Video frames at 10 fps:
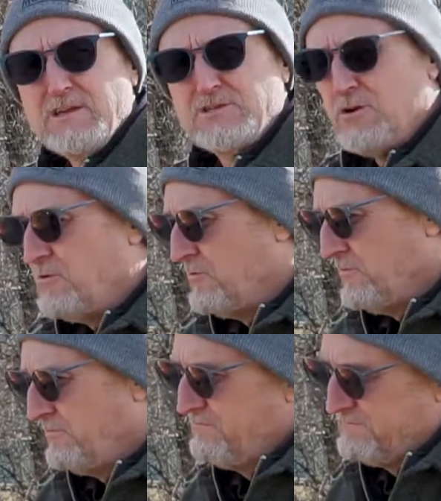So
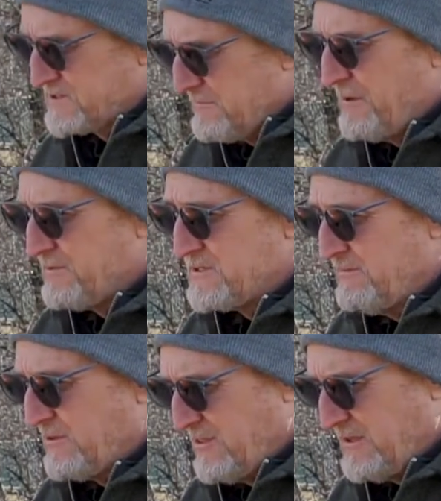some people
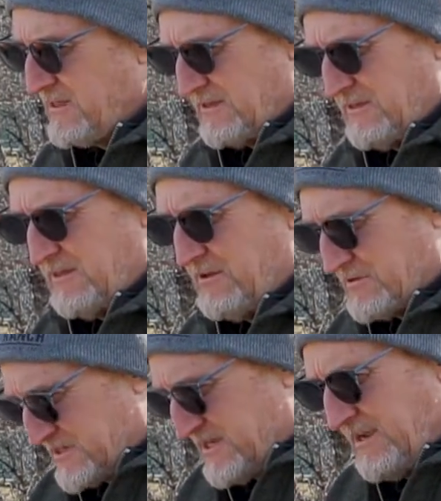seem to think that they'll
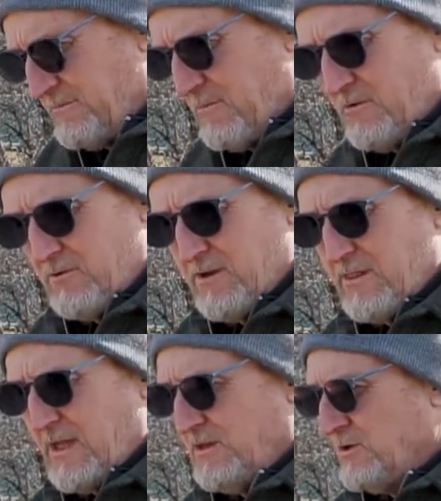sink more
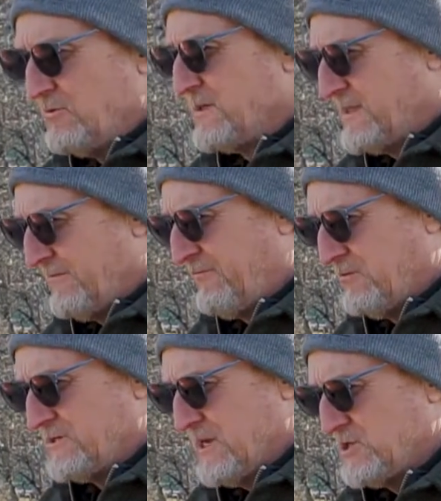and, and you don't get that
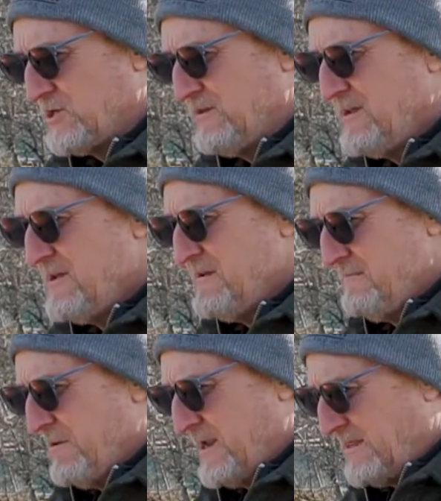flotation,
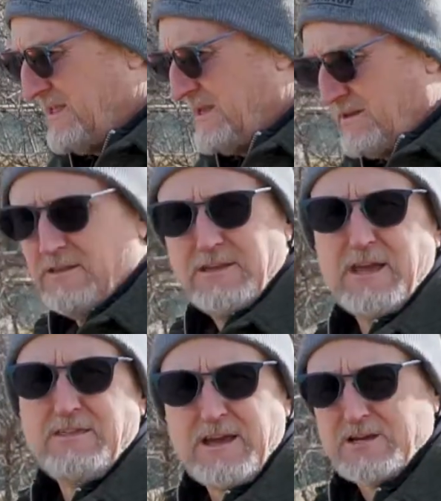but at the end of the
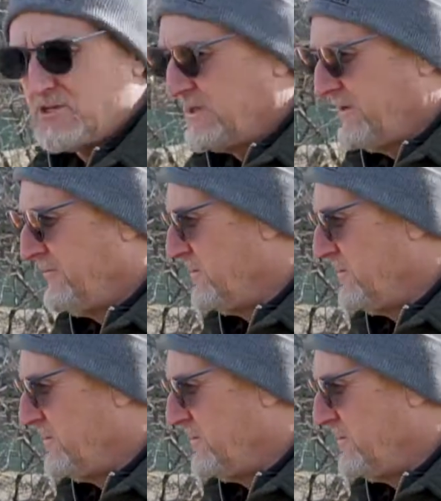day, they actually give